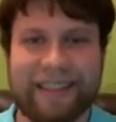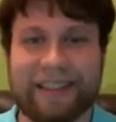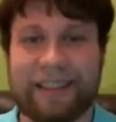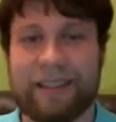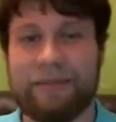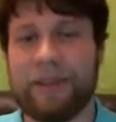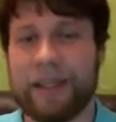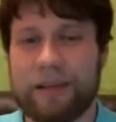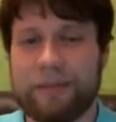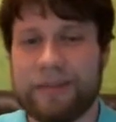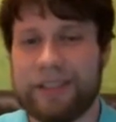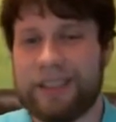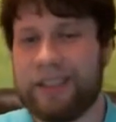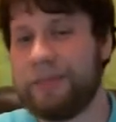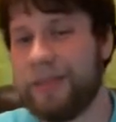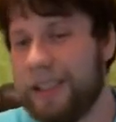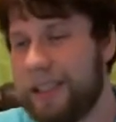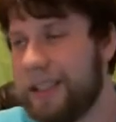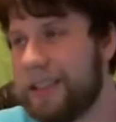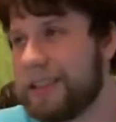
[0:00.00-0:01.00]
Sometimes
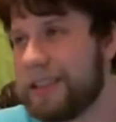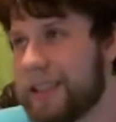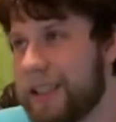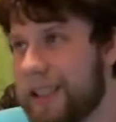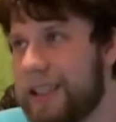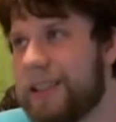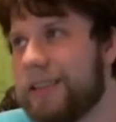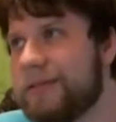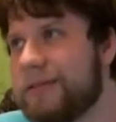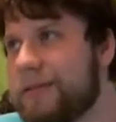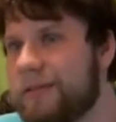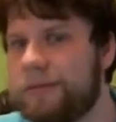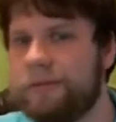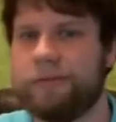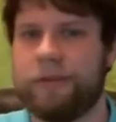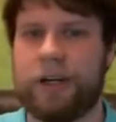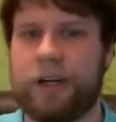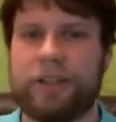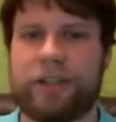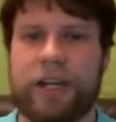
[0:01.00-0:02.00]
it means I
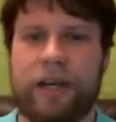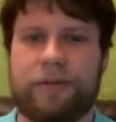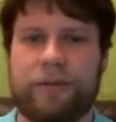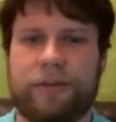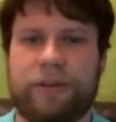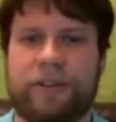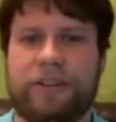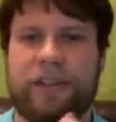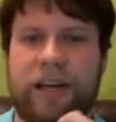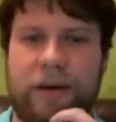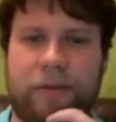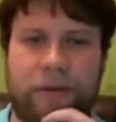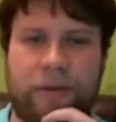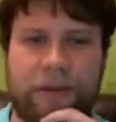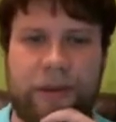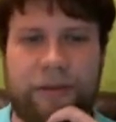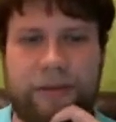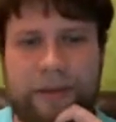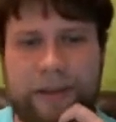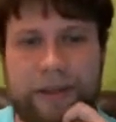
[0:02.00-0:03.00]
rush after stuff
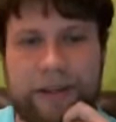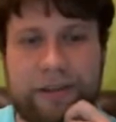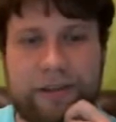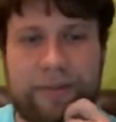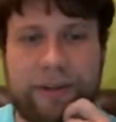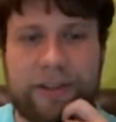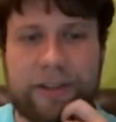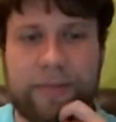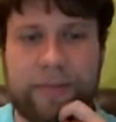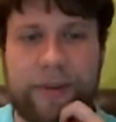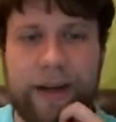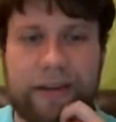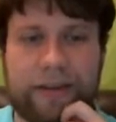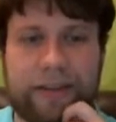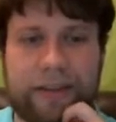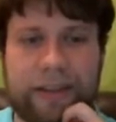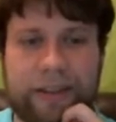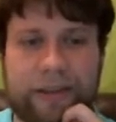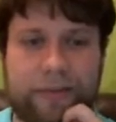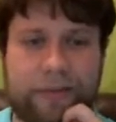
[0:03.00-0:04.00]
without thinking too much
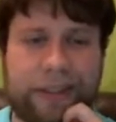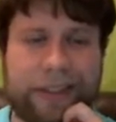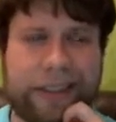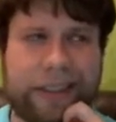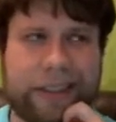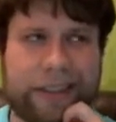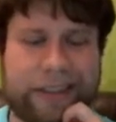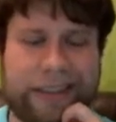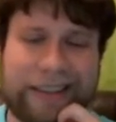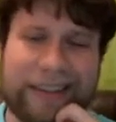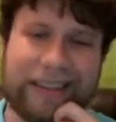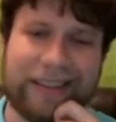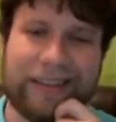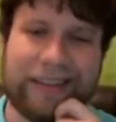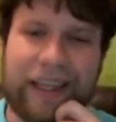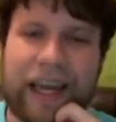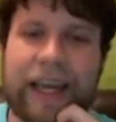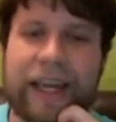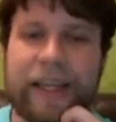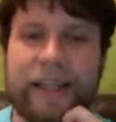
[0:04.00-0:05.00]
about it, but, you know,
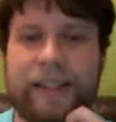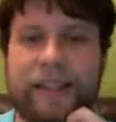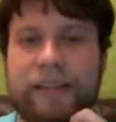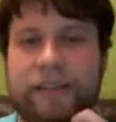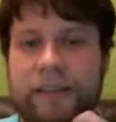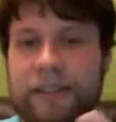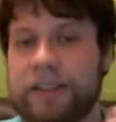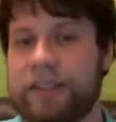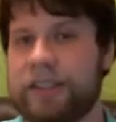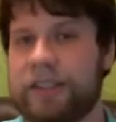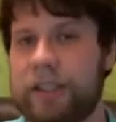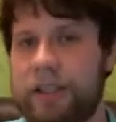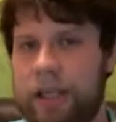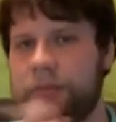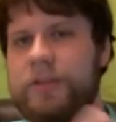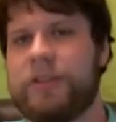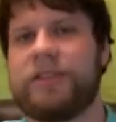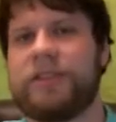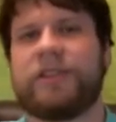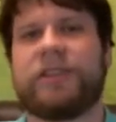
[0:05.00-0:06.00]
hey,
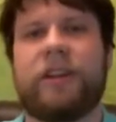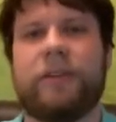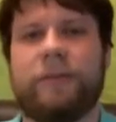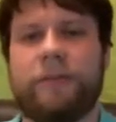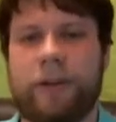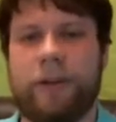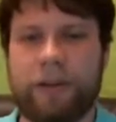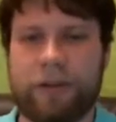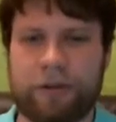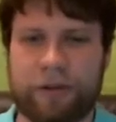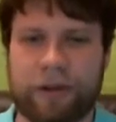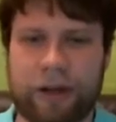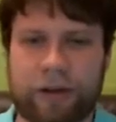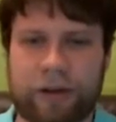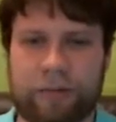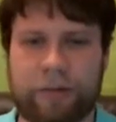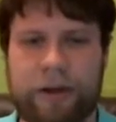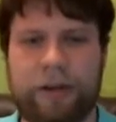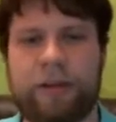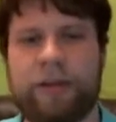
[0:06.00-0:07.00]
Sometimes you just got to follow your
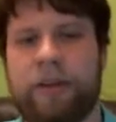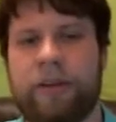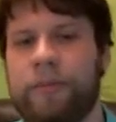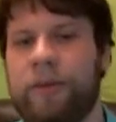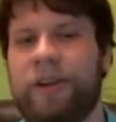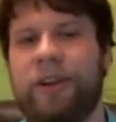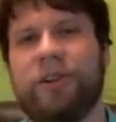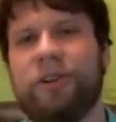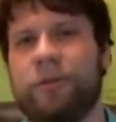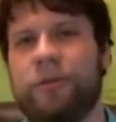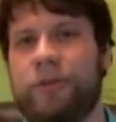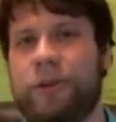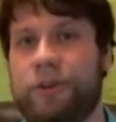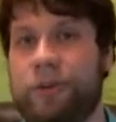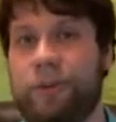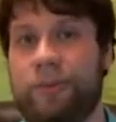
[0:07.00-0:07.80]
gut rather than mull it over.